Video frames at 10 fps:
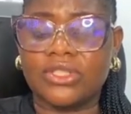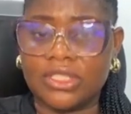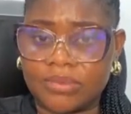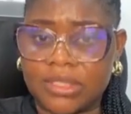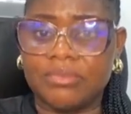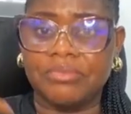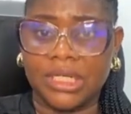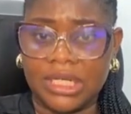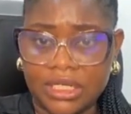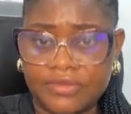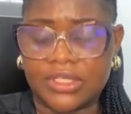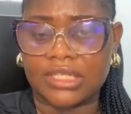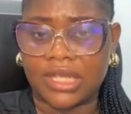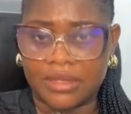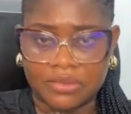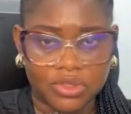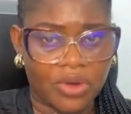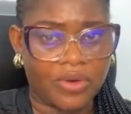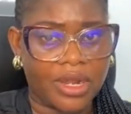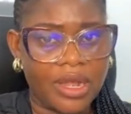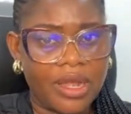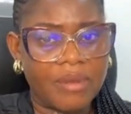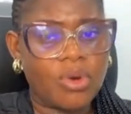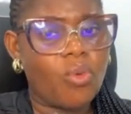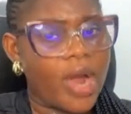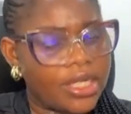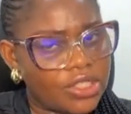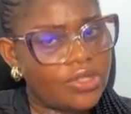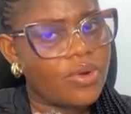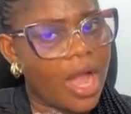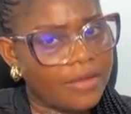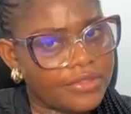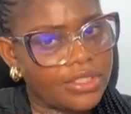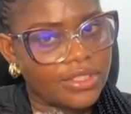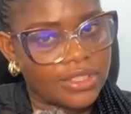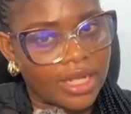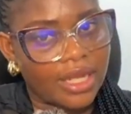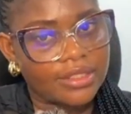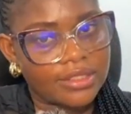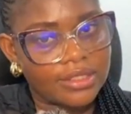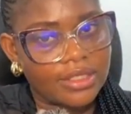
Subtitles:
until this person believes that I am sorry. But why do you have to do that?